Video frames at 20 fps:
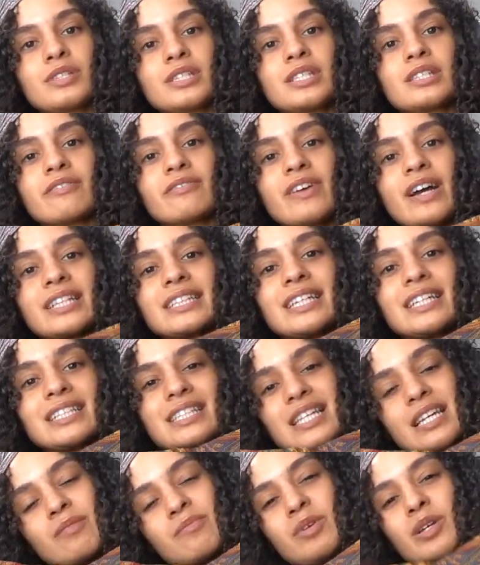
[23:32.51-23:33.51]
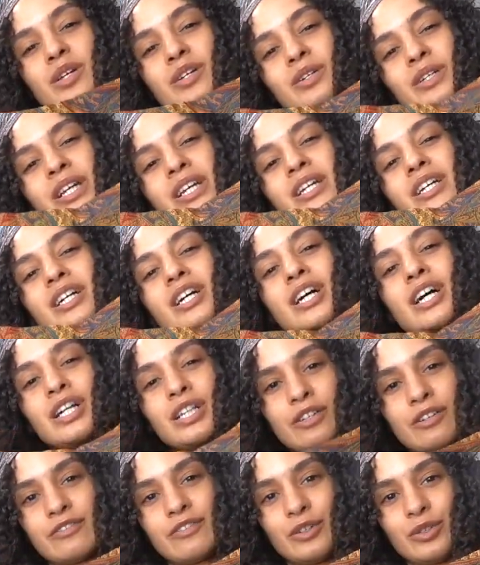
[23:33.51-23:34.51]
It's the fact that it's like muted
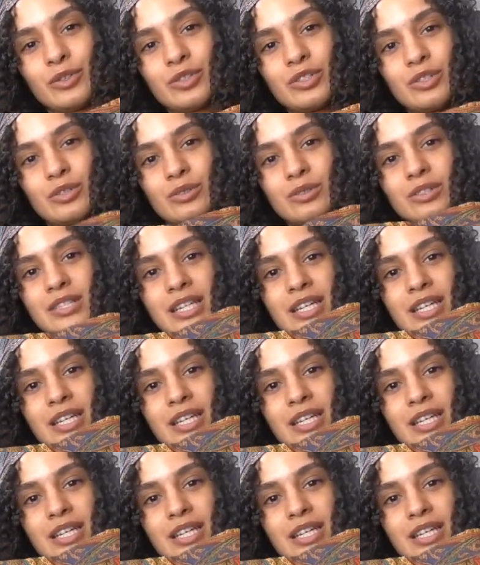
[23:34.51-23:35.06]
colorful tones.